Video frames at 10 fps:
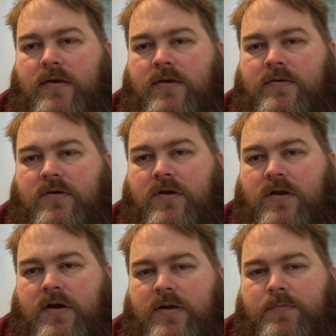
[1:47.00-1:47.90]
he's got a
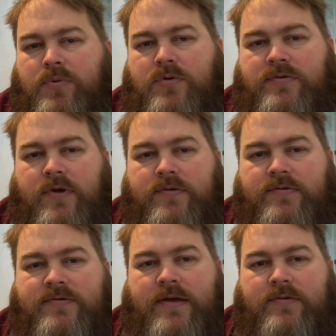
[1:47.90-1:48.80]
line of
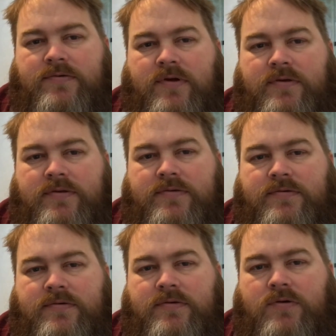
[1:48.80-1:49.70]
bulldozers outside
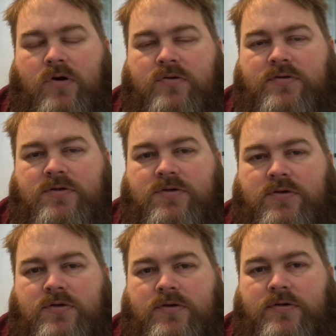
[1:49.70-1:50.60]
his cottage,
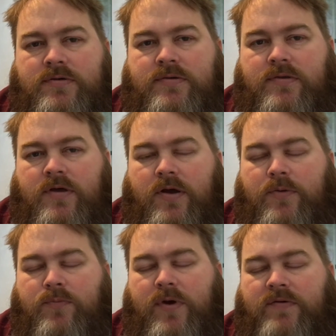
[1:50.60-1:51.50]
he's at the
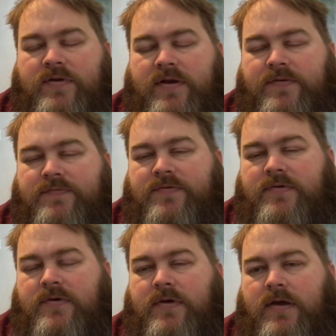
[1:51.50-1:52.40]
home where he lives,
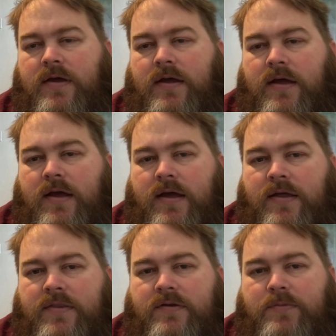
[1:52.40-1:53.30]

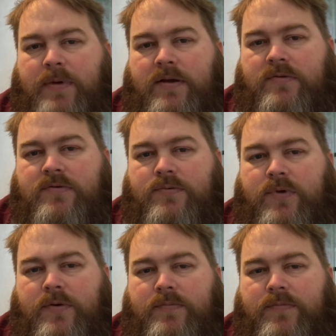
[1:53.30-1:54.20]
and they're about to
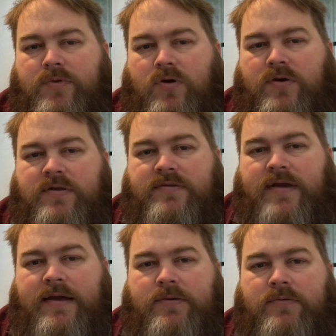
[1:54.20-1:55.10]
knock it
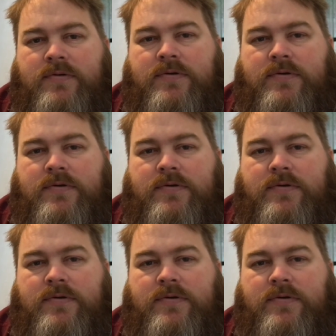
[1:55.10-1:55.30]
down.